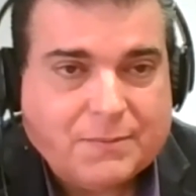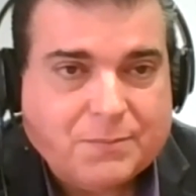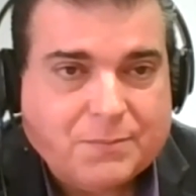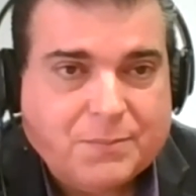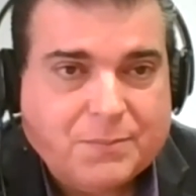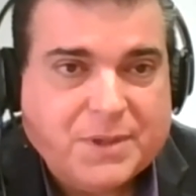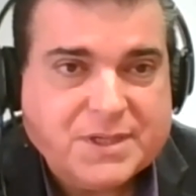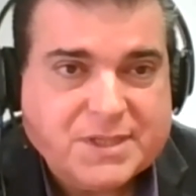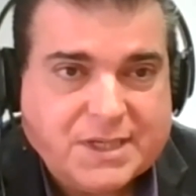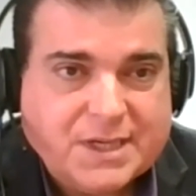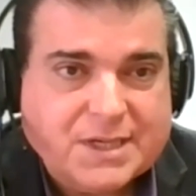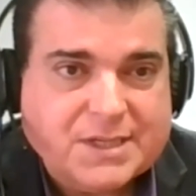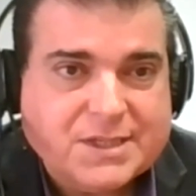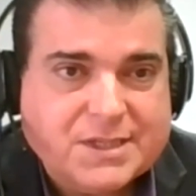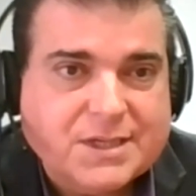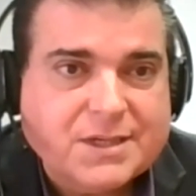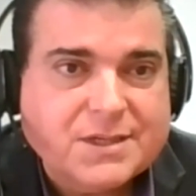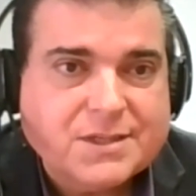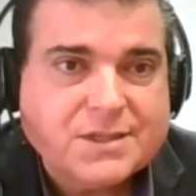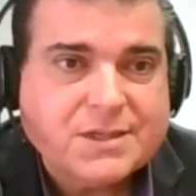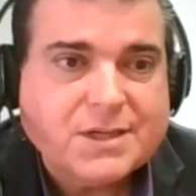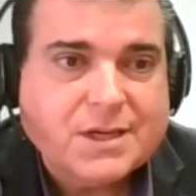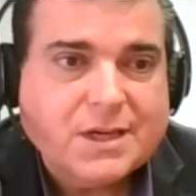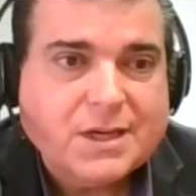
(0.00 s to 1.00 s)

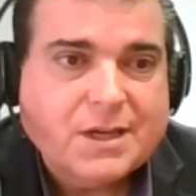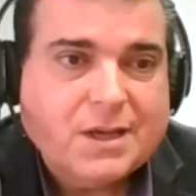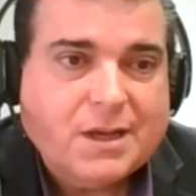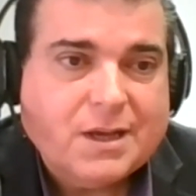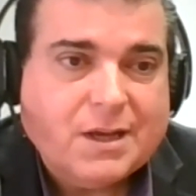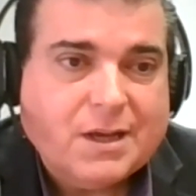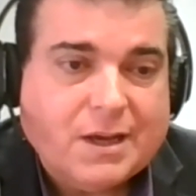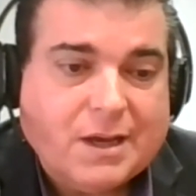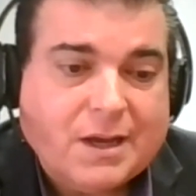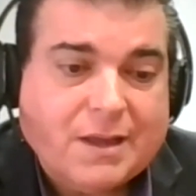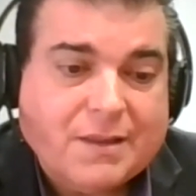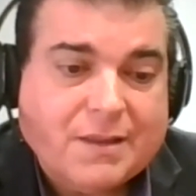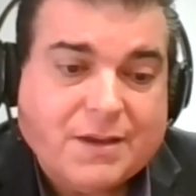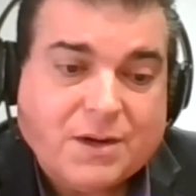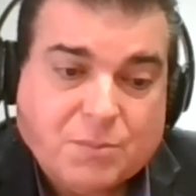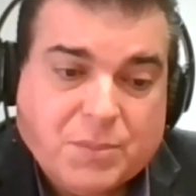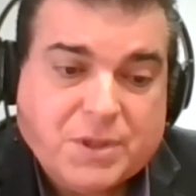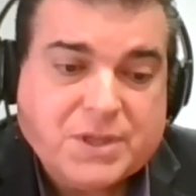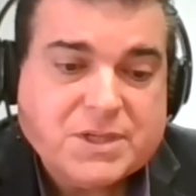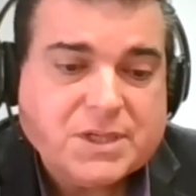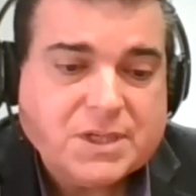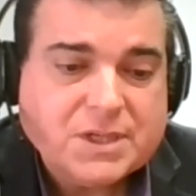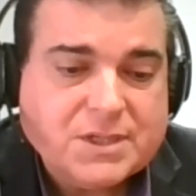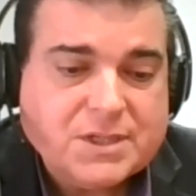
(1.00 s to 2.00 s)
businesses. There are
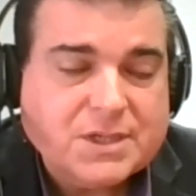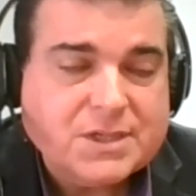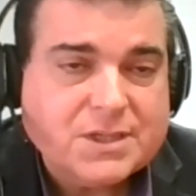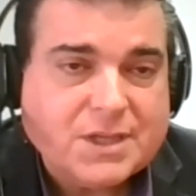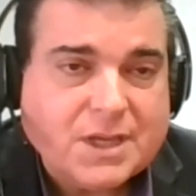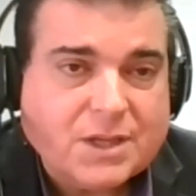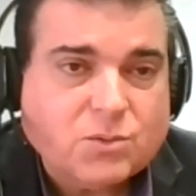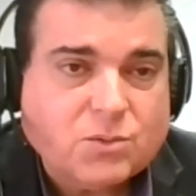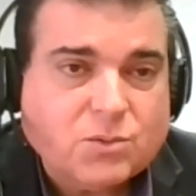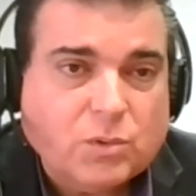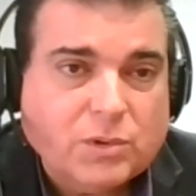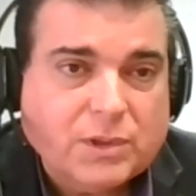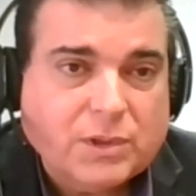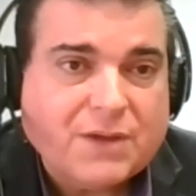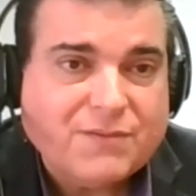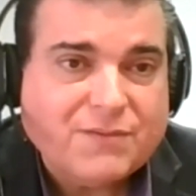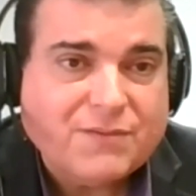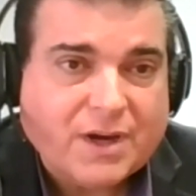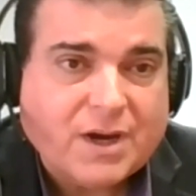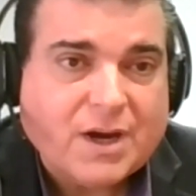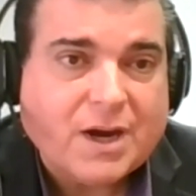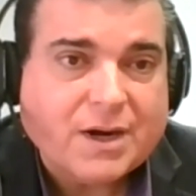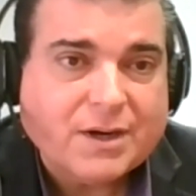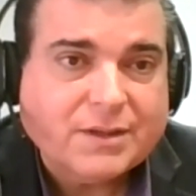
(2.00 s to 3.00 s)
businesses that will have a
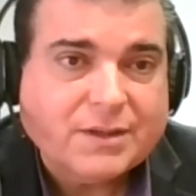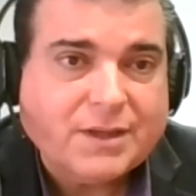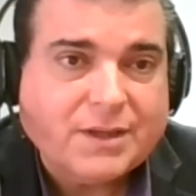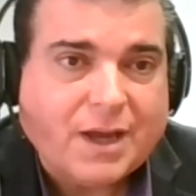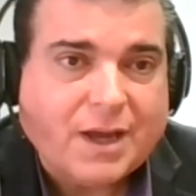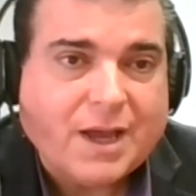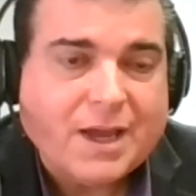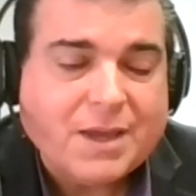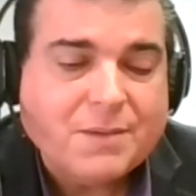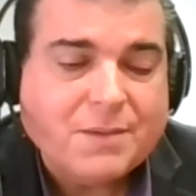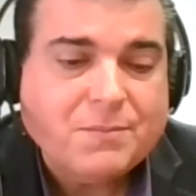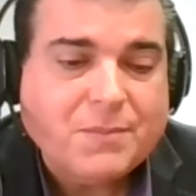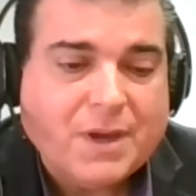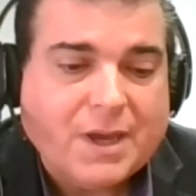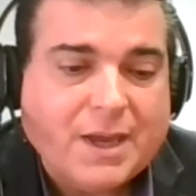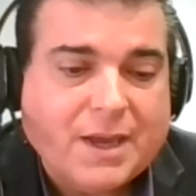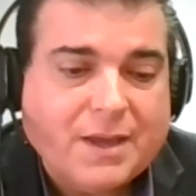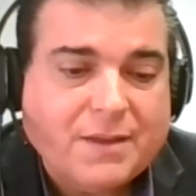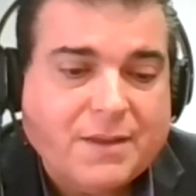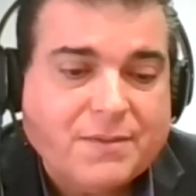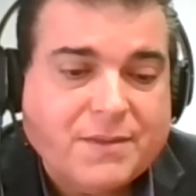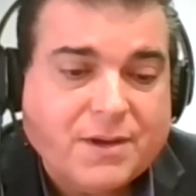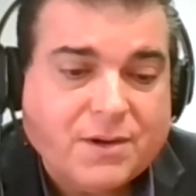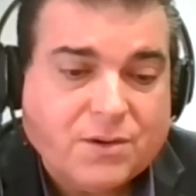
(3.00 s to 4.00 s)
hard time
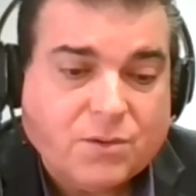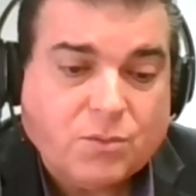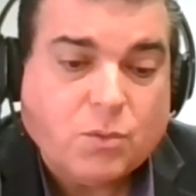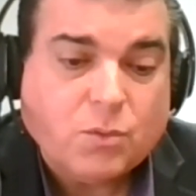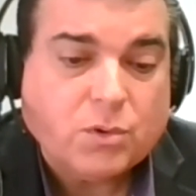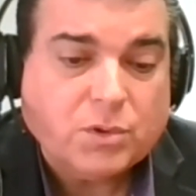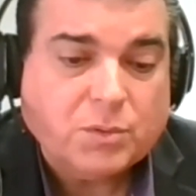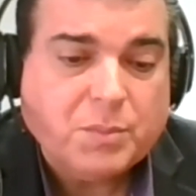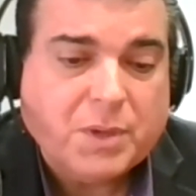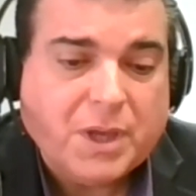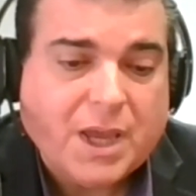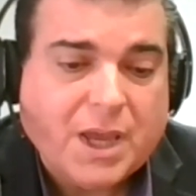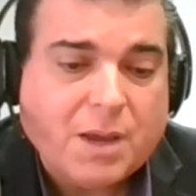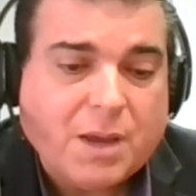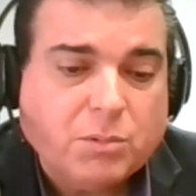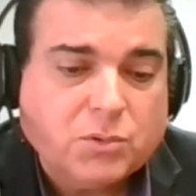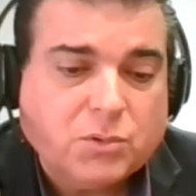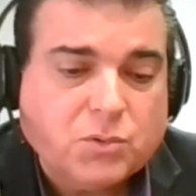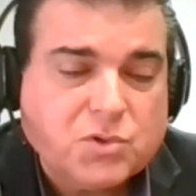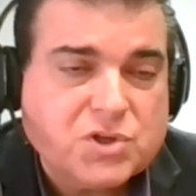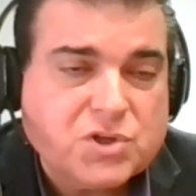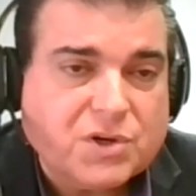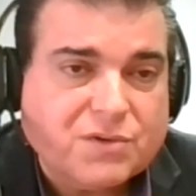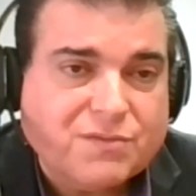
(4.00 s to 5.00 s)
and they won't be able
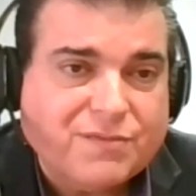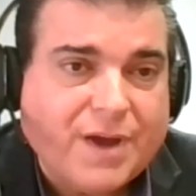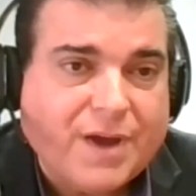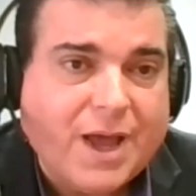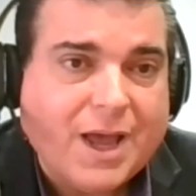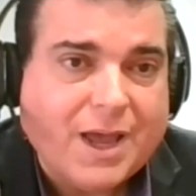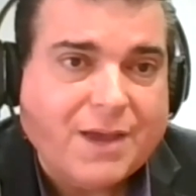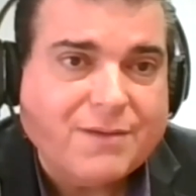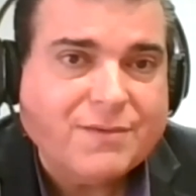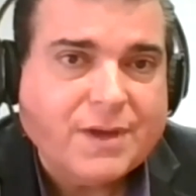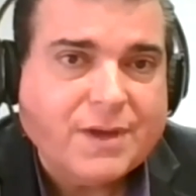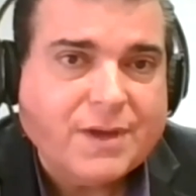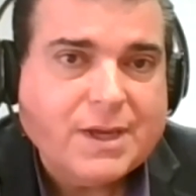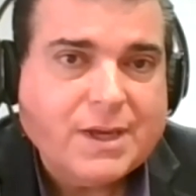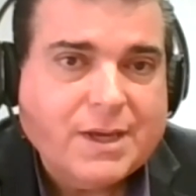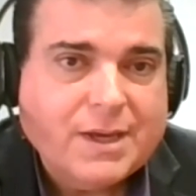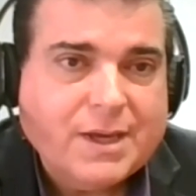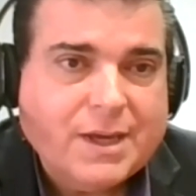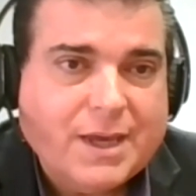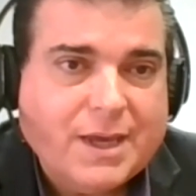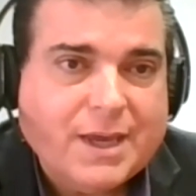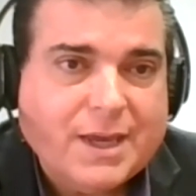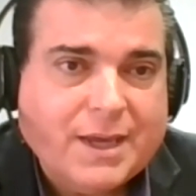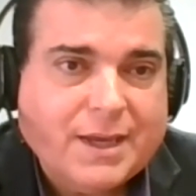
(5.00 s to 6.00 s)
to survive.
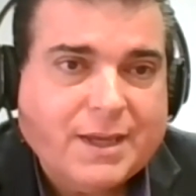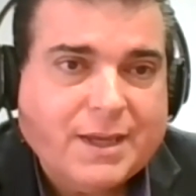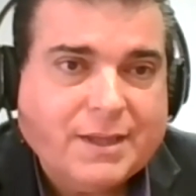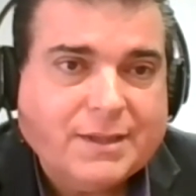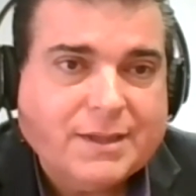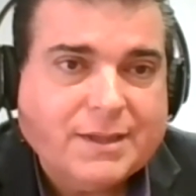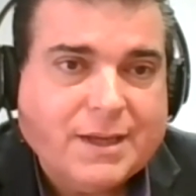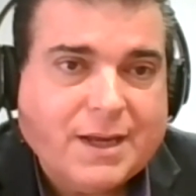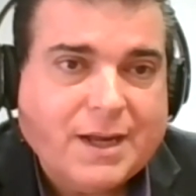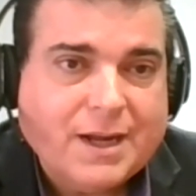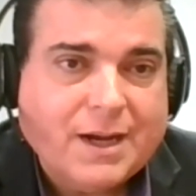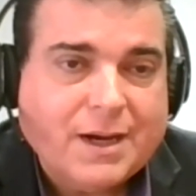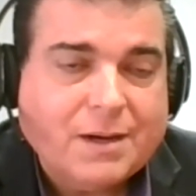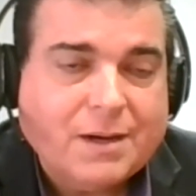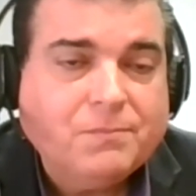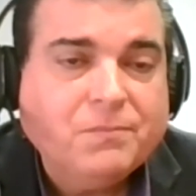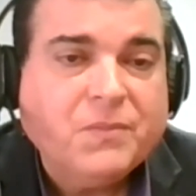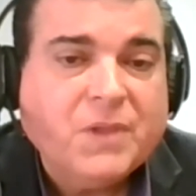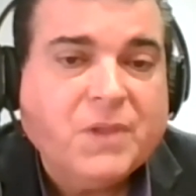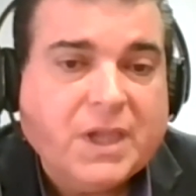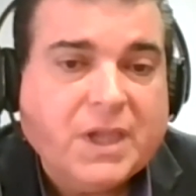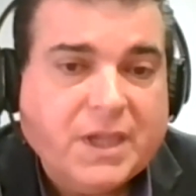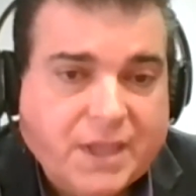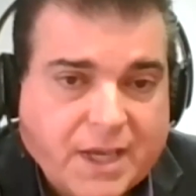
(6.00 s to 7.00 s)
And
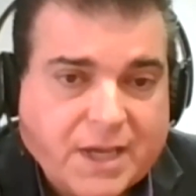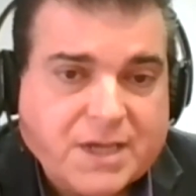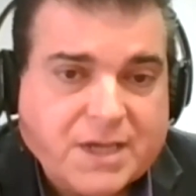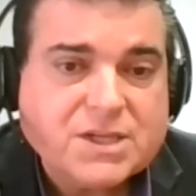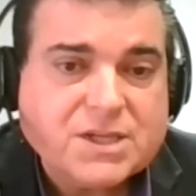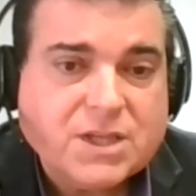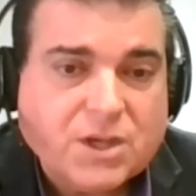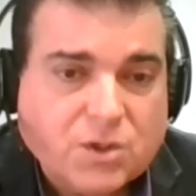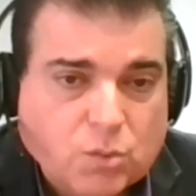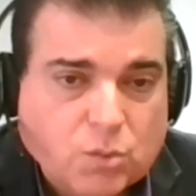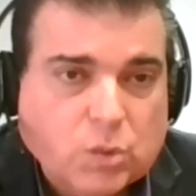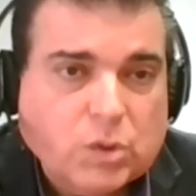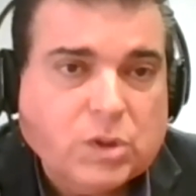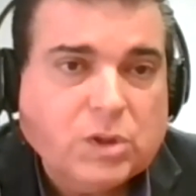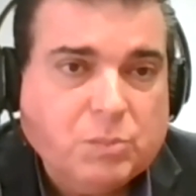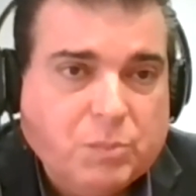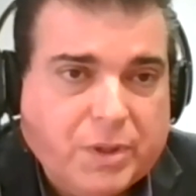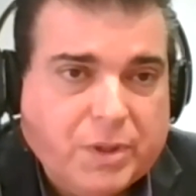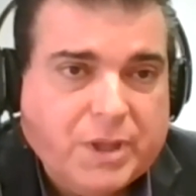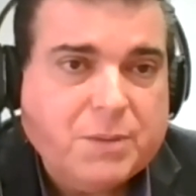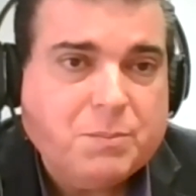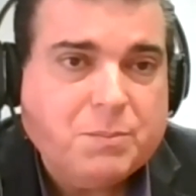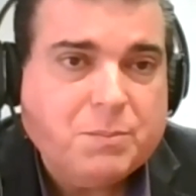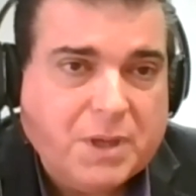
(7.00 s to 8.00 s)
yes, there will
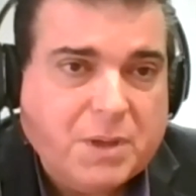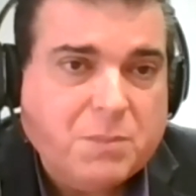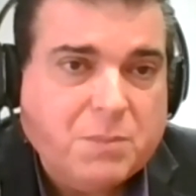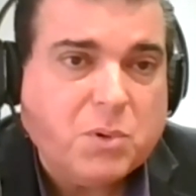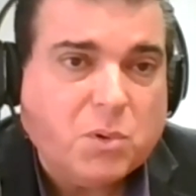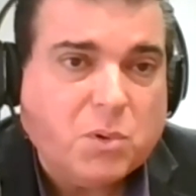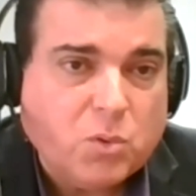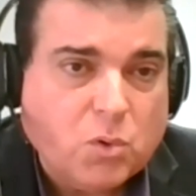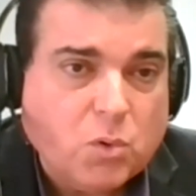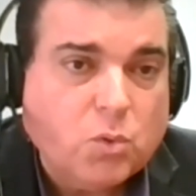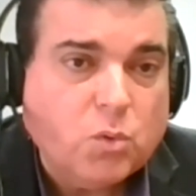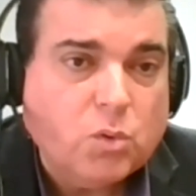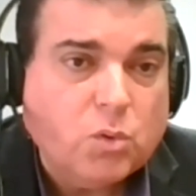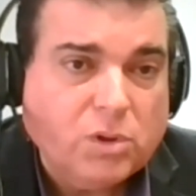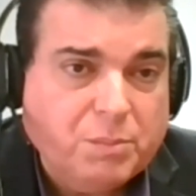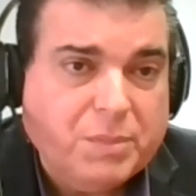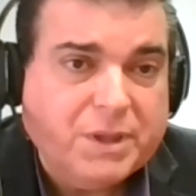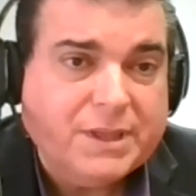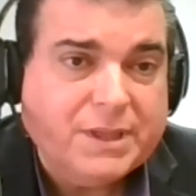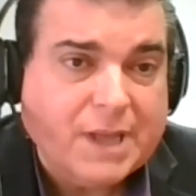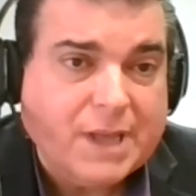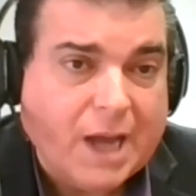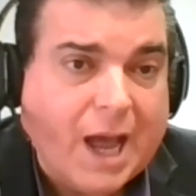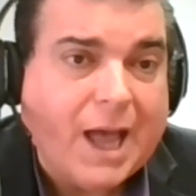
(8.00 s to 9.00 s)
be people who will
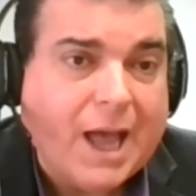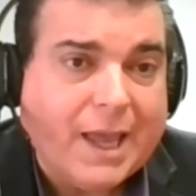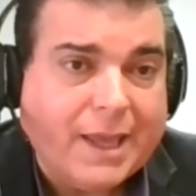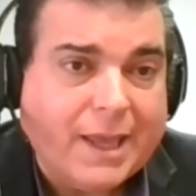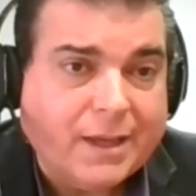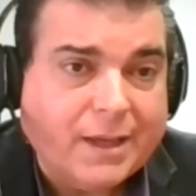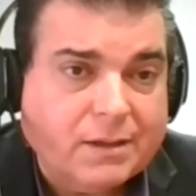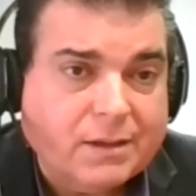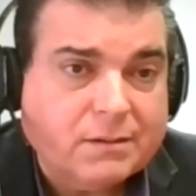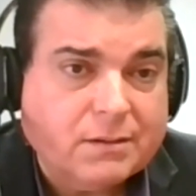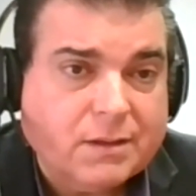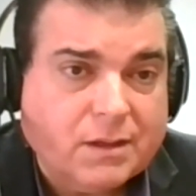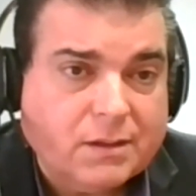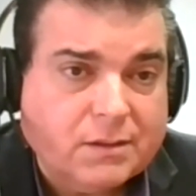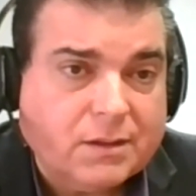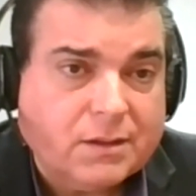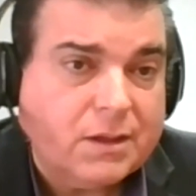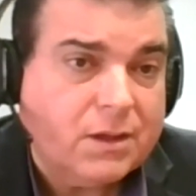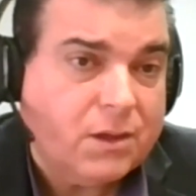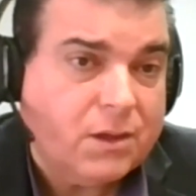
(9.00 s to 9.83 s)
be dying, a